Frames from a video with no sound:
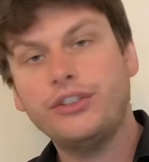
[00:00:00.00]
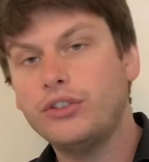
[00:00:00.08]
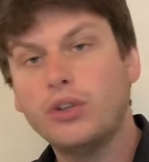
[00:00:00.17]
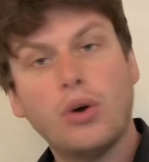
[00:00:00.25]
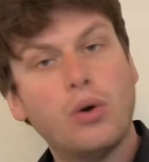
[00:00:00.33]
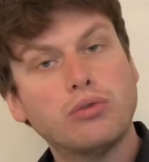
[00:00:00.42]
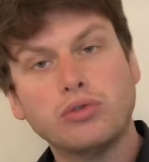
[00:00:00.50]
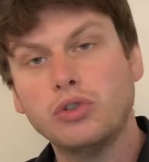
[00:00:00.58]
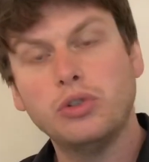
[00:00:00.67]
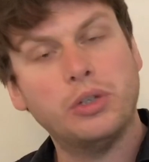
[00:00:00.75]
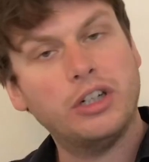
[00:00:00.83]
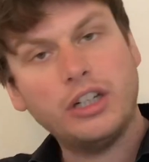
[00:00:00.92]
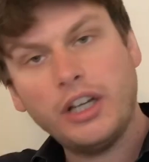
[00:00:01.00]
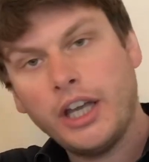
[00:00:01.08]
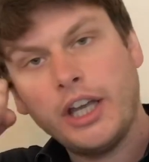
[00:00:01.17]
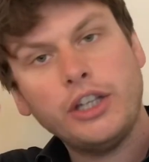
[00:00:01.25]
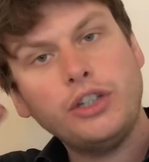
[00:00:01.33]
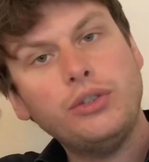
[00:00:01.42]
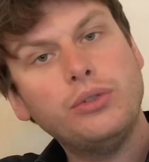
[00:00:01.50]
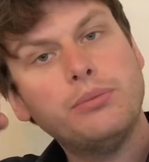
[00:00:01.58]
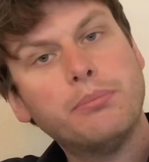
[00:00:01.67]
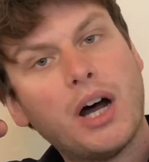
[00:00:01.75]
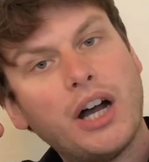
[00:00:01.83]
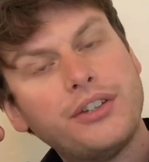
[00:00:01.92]
no rule. You
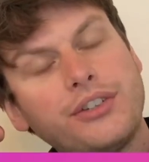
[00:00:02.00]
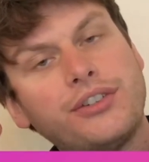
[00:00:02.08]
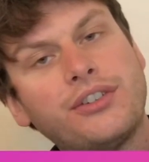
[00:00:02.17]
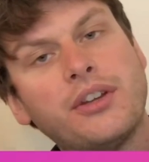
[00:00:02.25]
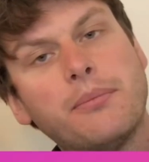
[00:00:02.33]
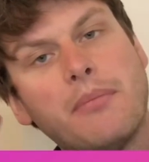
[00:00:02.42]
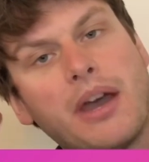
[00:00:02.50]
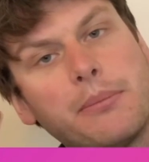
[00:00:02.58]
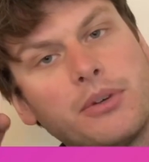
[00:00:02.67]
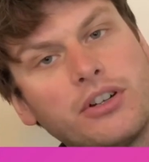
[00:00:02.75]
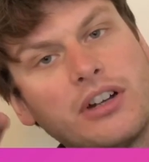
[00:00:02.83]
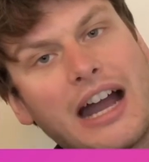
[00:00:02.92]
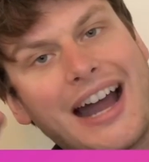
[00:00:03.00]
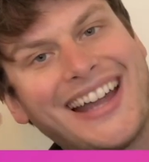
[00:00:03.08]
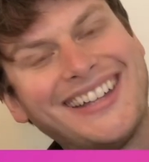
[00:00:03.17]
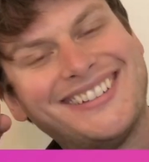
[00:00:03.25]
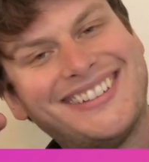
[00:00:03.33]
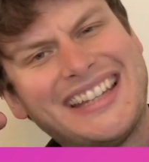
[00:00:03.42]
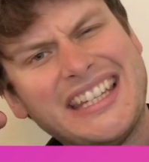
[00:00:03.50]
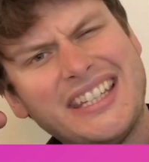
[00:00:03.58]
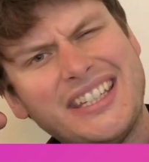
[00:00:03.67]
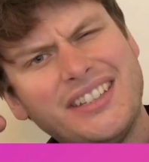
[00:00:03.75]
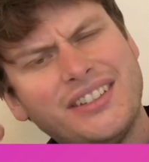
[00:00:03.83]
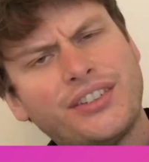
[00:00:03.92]
must memorize
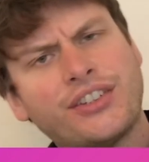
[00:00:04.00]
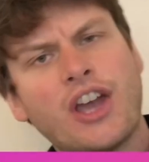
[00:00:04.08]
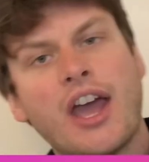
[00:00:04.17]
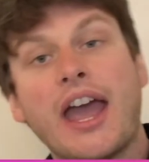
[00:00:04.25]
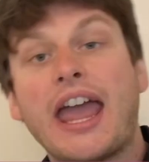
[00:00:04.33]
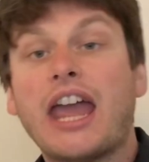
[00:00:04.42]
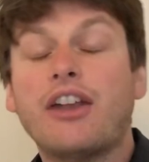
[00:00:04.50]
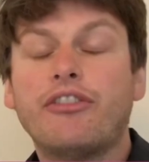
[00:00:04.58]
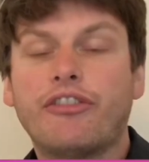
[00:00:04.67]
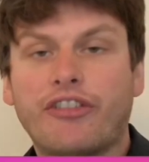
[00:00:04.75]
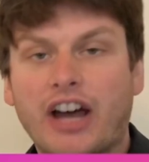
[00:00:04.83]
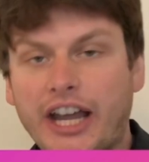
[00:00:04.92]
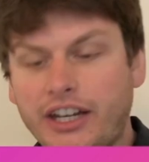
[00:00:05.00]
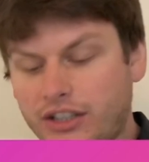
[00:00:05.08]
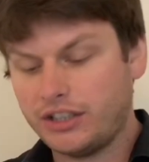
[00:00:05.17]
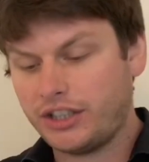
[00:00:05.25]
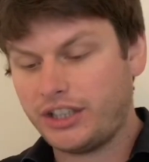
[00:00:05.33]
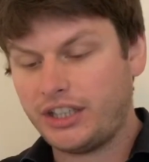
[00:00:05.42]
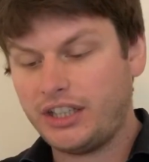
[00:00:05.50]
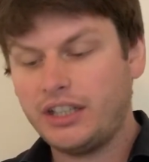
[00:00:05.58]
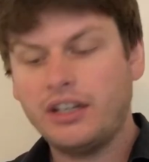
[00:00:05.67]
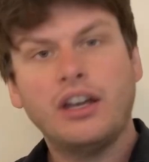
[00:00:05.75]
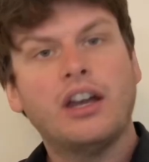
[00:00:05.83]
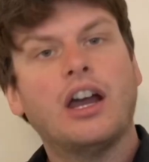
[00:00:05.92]
these. And finally,
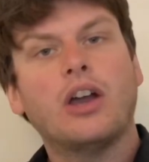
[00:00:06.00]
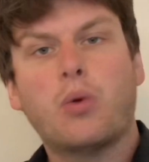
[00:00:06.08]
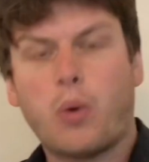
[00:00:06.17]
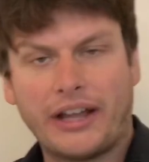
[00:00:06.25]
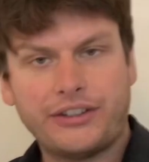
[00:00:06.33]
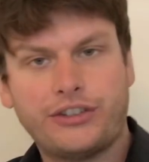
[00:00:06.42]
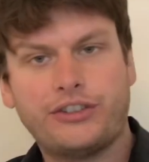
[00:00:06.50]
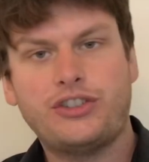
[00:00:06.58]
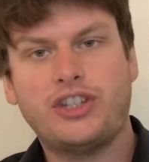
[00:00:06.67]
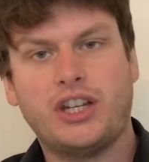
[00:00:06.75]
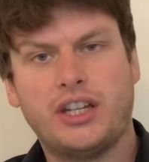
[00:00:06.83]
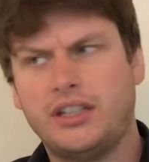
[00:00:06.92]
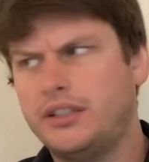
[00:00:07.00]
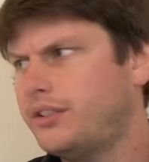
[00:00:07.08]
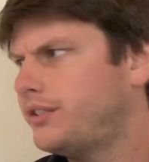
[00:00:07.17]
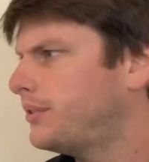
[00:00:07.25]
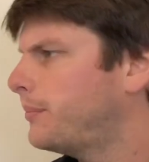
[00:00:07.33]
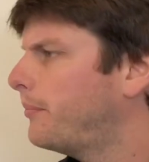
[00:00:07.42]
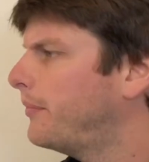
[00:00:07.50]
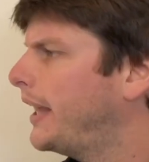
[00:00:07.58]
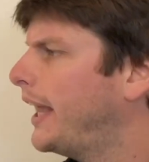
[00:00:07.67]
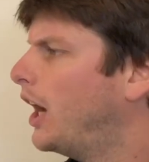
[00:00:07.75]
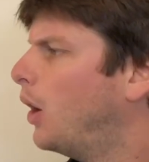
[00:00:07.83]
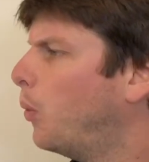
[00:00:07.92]
questions.
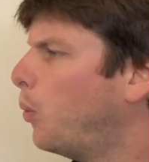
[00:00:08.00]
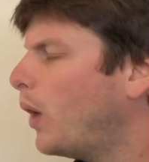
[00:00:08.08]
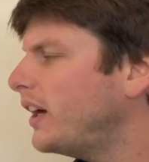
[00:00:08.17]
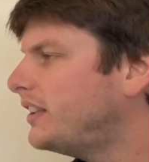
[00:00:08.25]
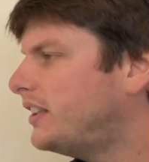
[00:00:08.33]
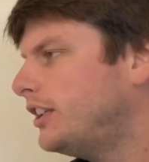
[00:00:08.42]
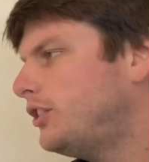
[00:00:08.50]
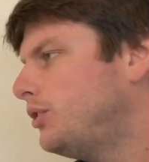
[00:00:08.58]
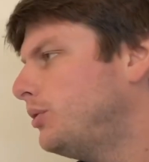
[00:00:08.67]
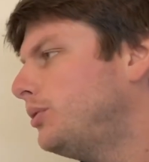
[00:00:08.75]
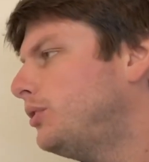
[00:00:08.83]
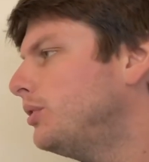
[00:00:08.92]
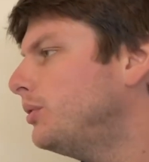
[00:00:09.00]
What did you do